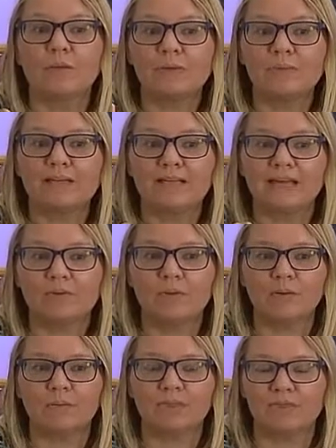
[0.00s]
we get
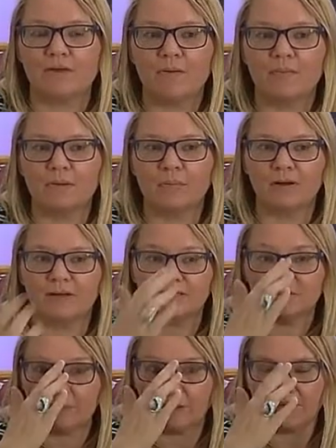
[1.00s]
where we thought we wanted to
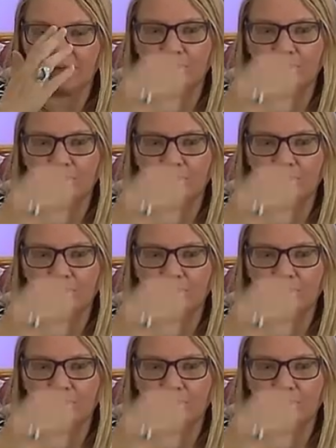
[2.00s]
be,